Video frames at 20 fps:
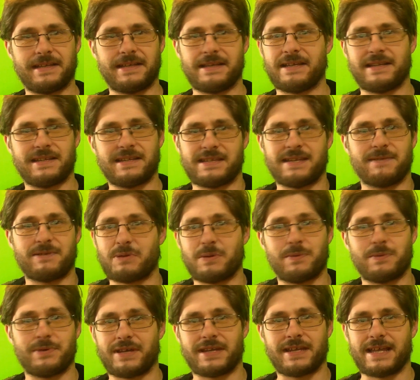It seems to be
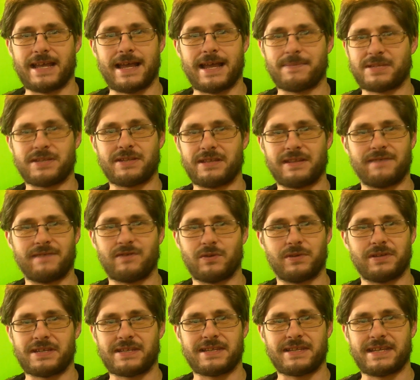working absolutely
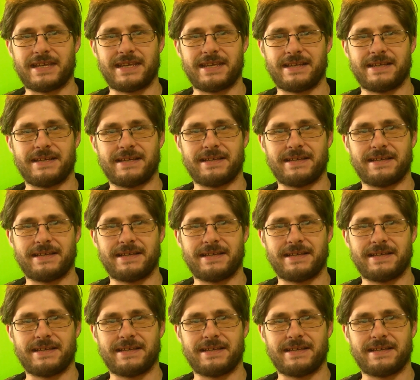flawlessly.